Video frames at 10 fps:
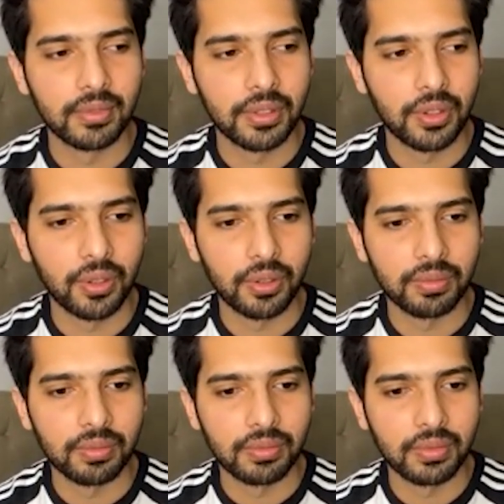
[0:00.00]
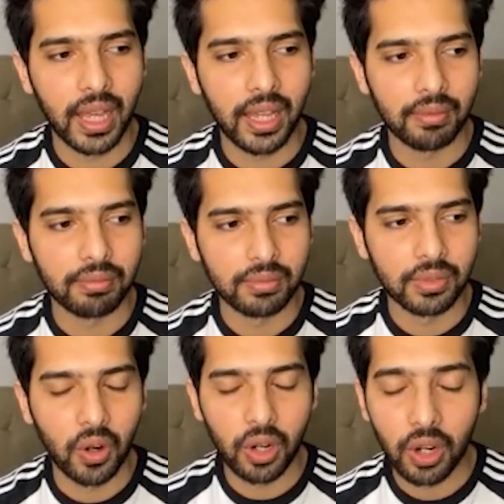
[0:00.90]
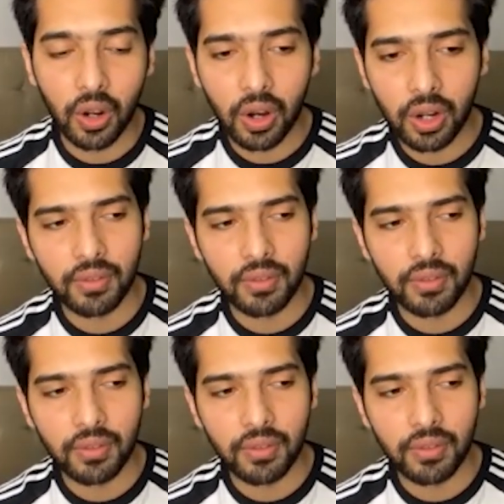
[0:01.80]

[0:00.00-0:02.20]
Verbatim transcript: you know, I got a lot